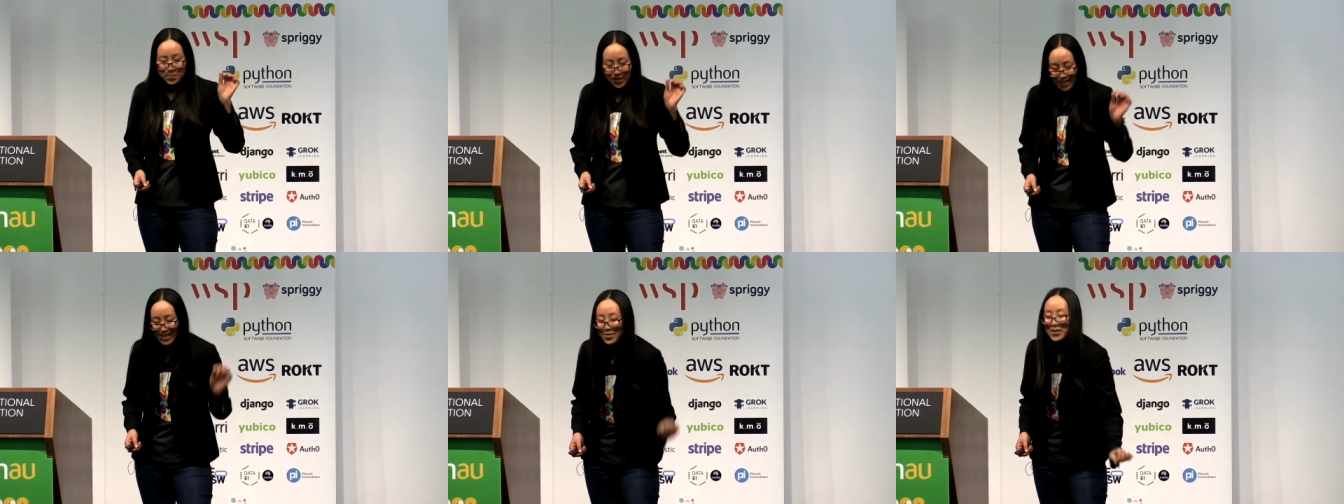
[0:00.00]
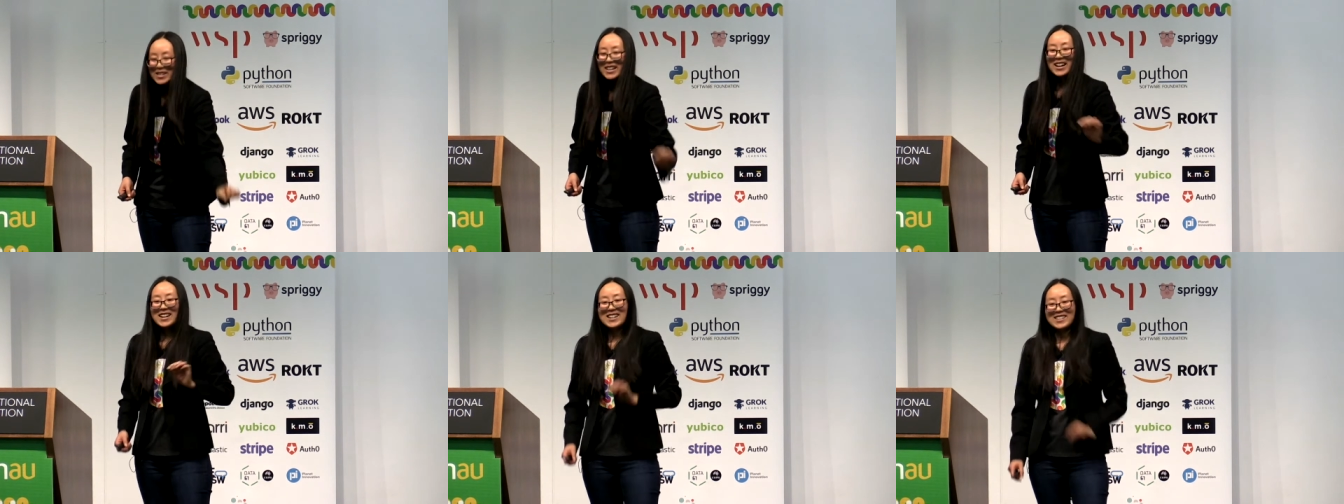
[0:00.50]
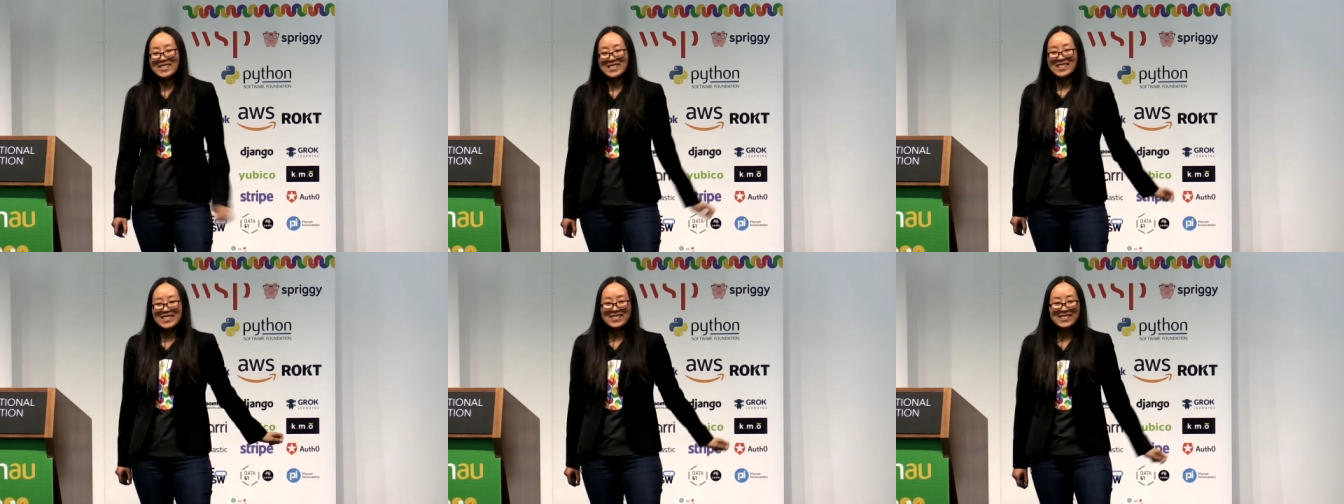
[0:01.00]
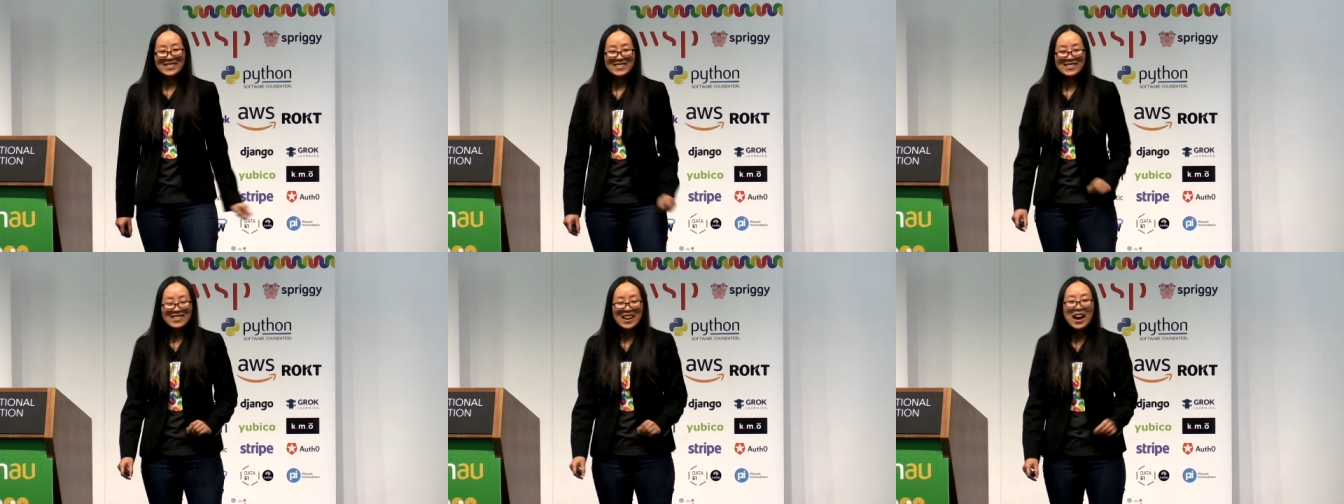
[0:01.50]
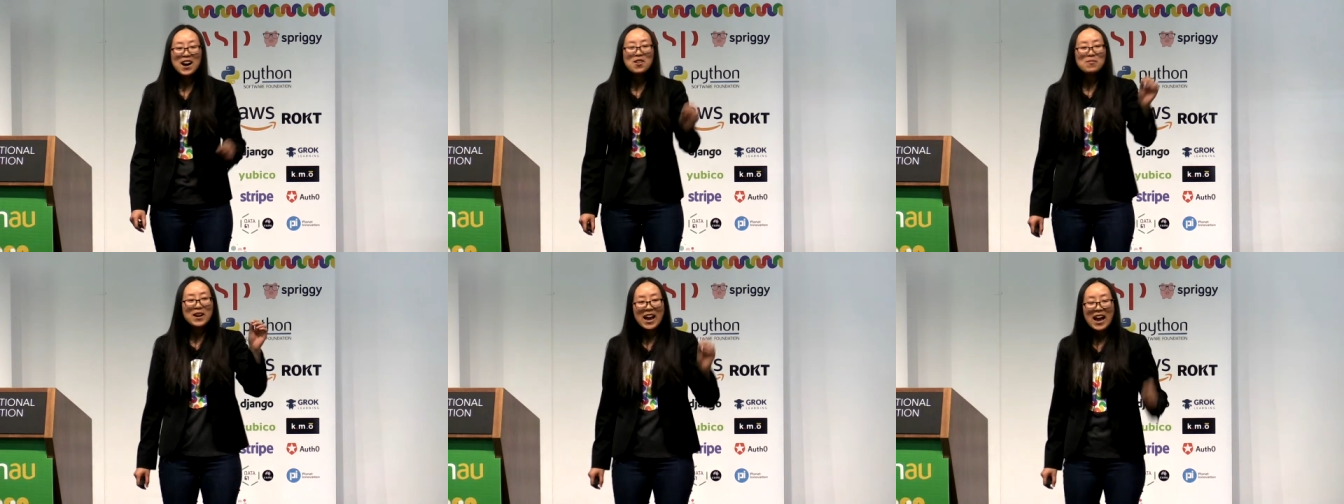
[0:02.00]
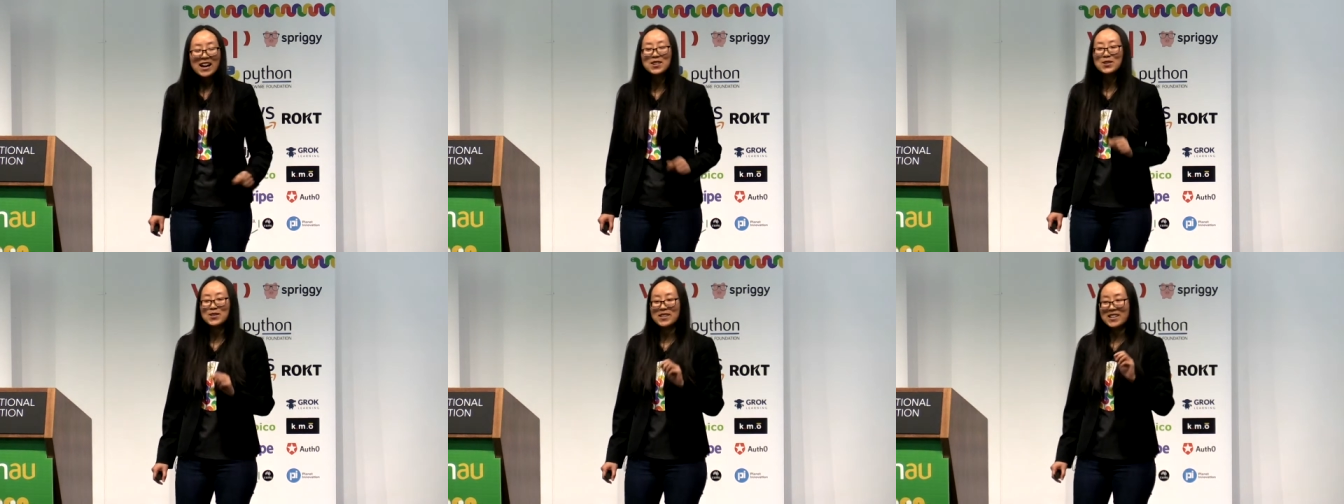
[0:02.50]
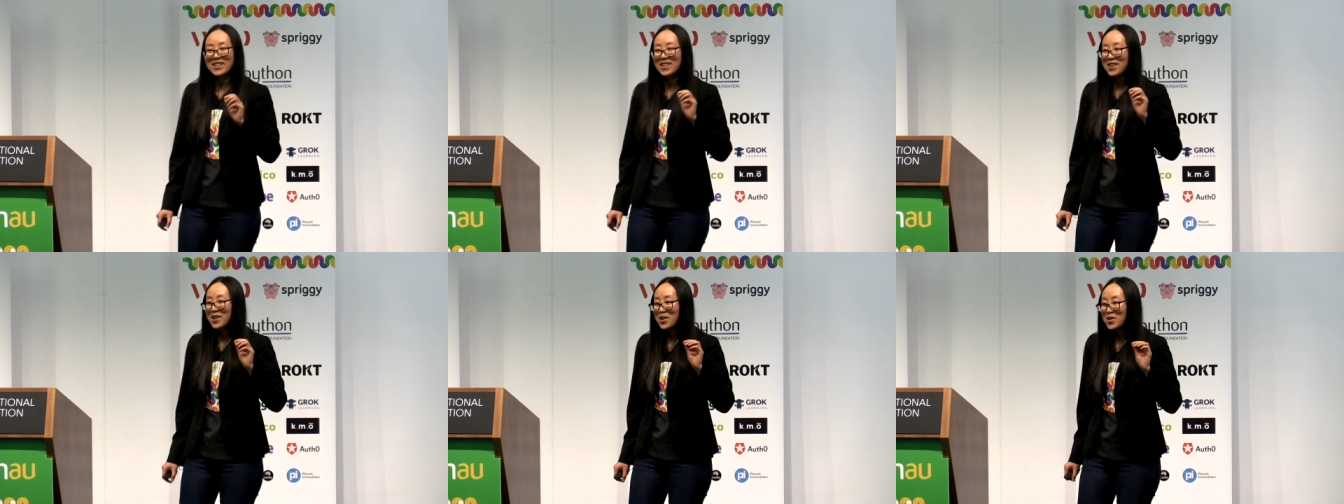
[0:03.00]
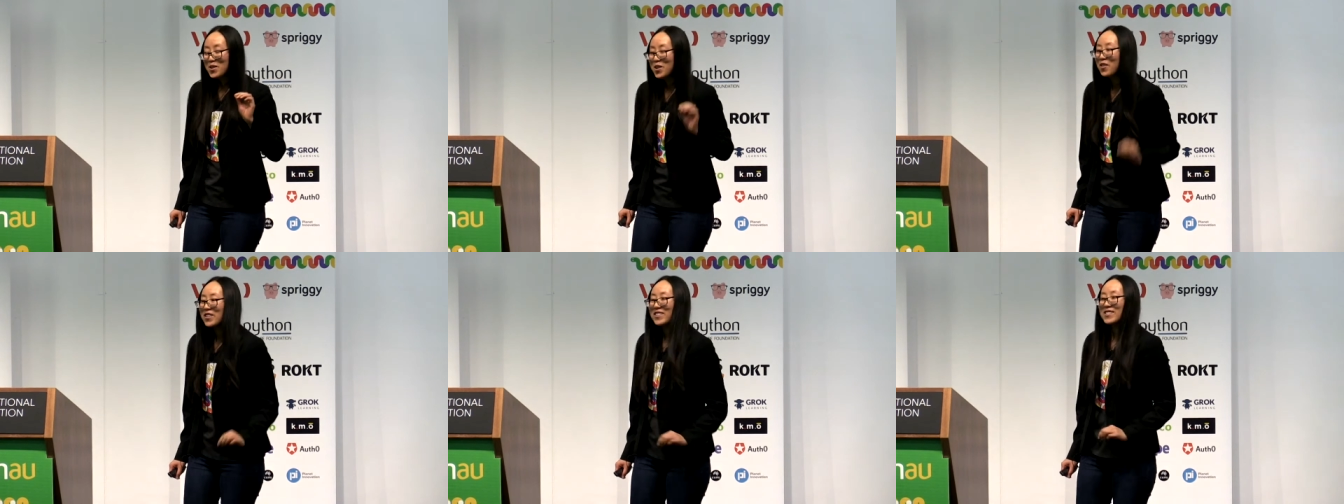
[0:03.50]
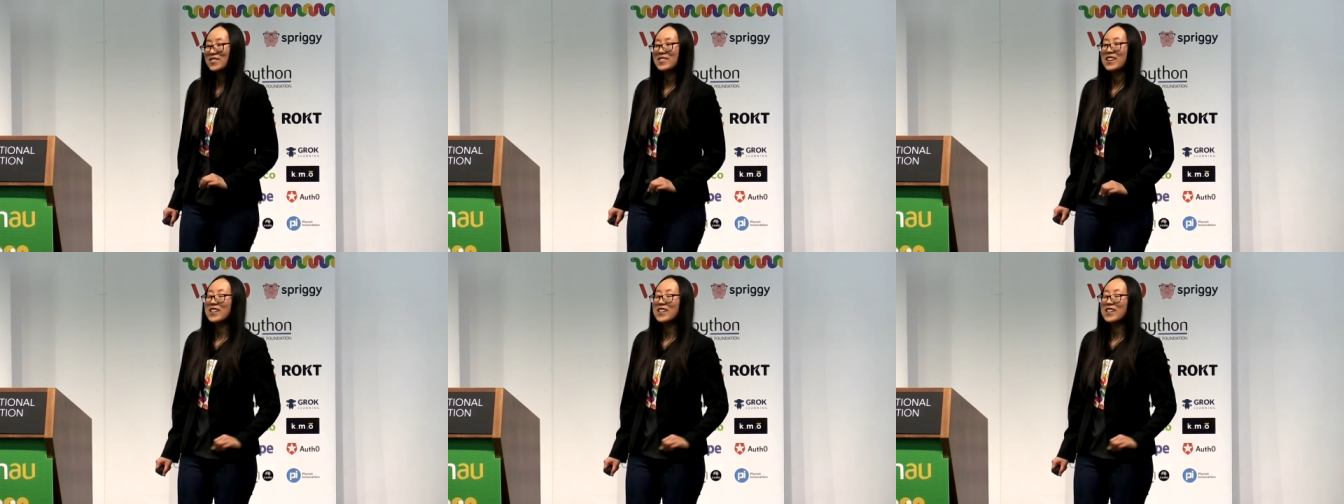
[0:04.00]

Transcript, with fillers: But it's really hard, isn't it? How am I actually going to do it?